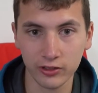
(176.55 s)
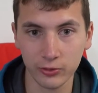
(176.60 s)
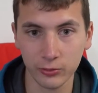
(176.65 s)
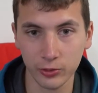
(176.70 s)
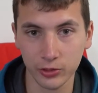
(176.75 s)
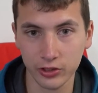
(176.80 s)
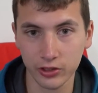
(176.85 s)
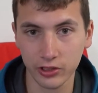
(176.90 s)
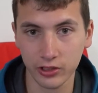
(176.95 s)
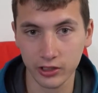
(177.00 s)

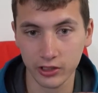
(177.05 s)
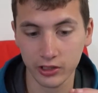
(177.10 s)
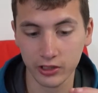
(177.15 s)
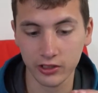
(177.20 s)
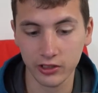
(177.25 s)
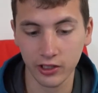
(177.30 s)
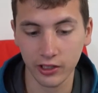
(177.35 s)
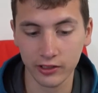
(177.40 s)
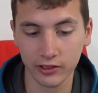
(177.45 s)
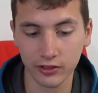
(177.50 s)
which
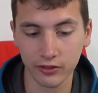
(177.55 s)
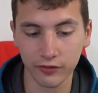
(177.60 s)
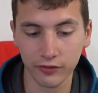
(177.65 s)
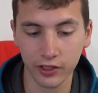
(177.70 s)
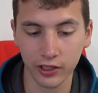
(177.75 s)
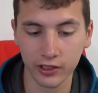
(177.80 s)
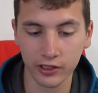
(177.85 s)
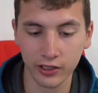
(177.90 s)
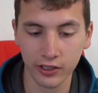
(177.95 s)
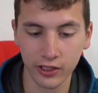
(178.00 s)
are nice to
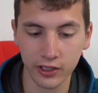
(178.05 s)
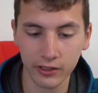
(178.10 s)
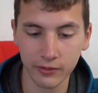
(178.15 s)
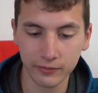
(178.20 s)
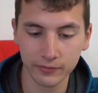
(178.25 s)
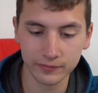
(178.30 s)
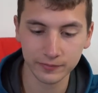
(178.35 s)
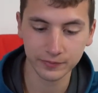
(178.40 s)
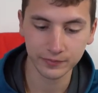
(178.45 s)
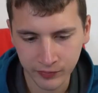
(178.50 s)
find in there.
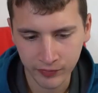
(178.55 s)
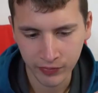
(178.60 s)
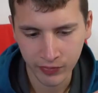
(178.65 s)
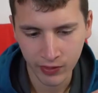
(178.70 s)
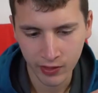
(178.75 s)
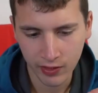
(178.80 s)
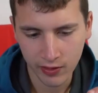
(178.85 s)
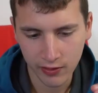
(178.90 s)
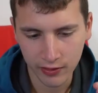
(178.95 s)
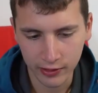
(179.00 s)

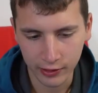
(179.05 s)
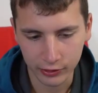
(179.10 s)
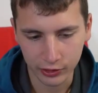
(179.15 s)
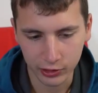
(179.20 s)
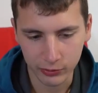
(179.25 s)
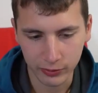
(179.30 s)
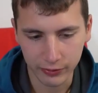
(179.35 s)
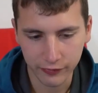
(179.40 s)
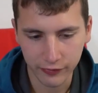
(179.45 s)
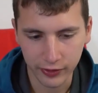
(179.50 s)
Now,
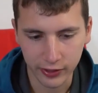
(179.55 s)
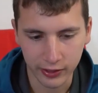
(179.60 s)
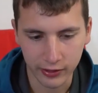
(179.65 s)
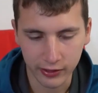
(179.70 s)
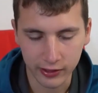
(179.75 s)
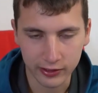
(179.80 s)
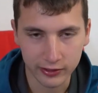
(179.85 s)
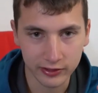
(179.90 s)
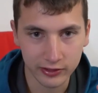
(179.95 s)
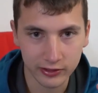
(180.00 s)
to be fair,
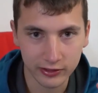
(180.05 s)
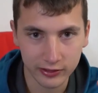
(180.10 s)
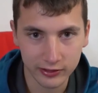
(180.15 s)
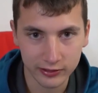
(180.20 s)
this